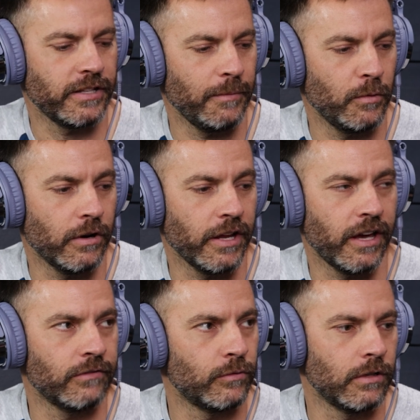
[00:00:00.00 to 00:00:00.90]
tape who already
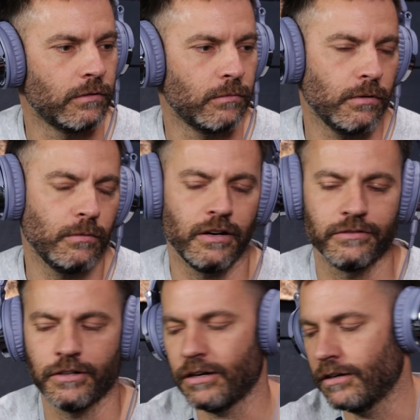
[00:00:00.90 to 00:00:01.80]
have one. Well,
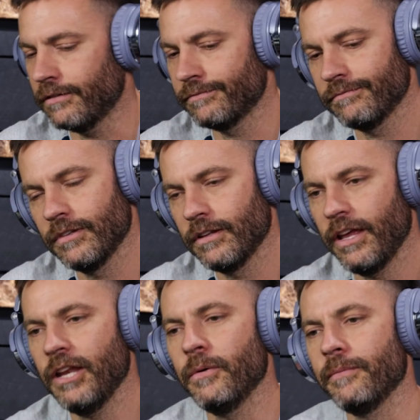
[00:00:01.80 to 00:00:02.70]
whatever. I don't know.
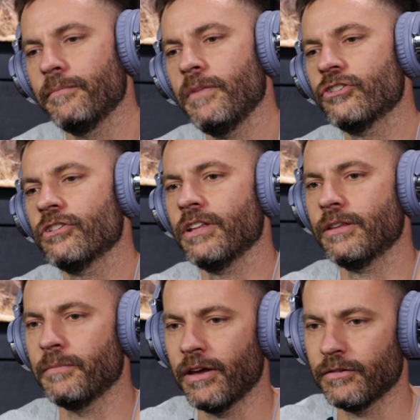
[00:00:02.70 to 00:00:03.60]
Anyway, make sure that
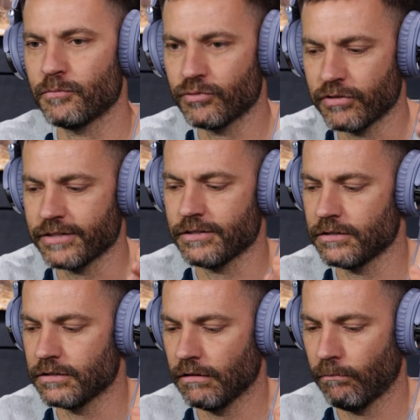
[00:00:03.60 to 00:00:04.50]
the mount
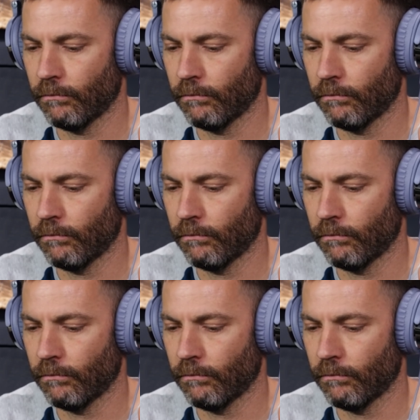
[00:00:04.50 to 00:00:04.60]
presses.